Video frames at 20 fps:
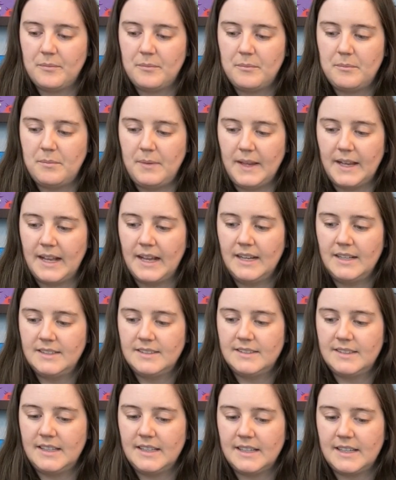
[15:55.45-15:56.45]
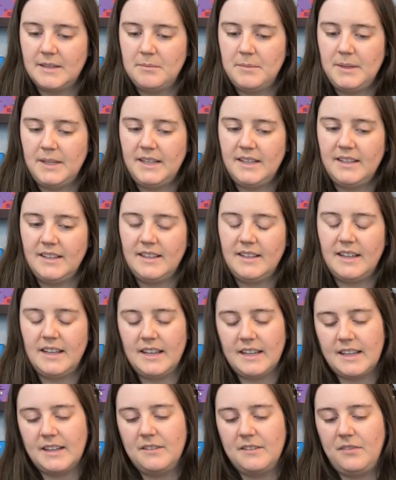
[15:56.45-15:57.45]
Because it can
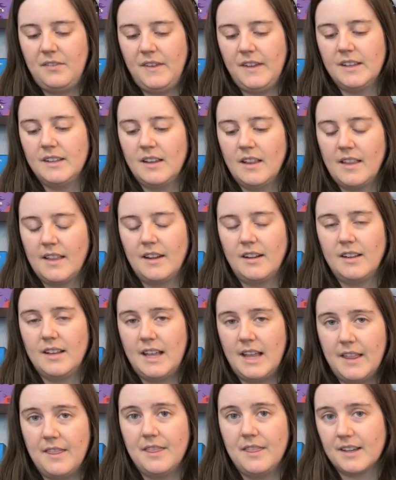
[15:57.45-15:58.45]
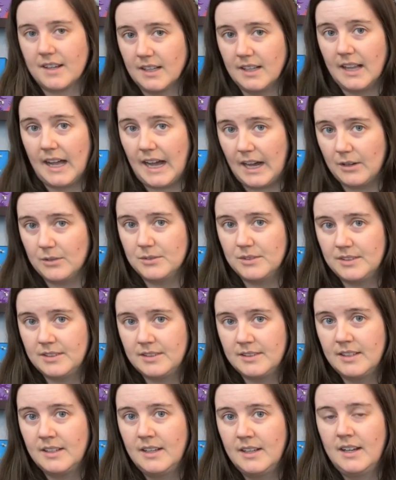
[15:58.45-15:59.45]
feel a little in the
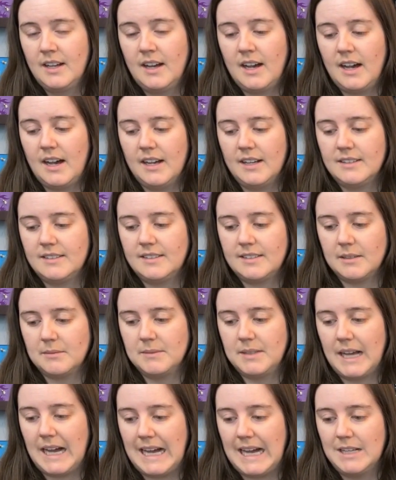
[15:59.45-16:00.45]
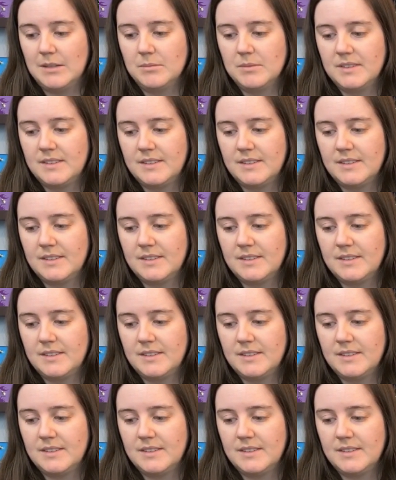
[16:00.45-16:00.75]
clouds sometimes